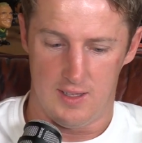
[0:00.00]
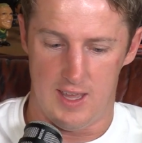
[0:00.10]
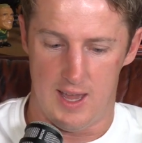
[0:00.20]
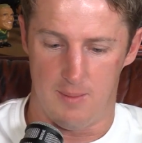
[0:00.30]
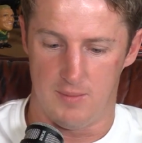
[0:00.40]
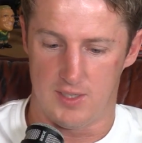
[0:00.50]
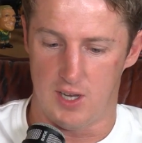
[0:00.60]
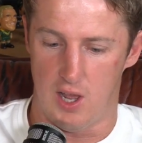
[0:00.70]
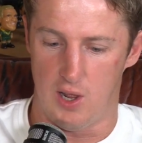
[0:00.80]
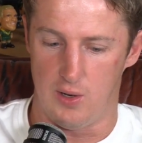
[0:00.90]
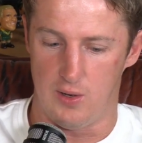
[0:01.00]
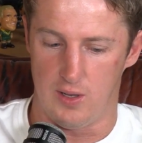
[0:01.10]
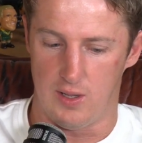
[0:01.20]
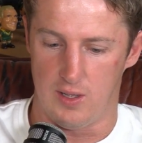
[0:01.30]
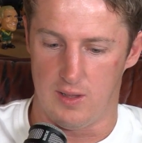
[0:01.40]
Yeah. So
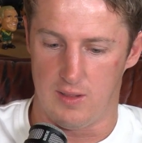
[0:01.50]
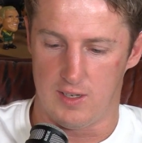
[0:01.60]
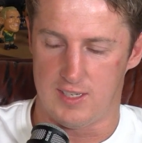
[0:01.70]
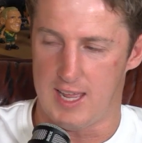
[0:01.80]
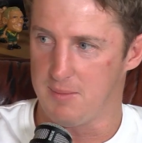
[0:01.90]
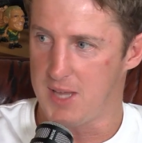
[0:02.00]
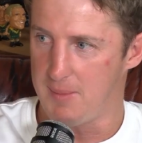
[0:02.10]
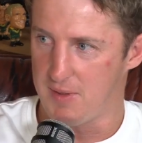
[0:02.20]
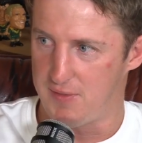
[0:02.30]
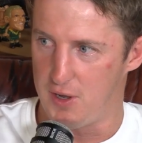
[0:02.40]
the team coming first.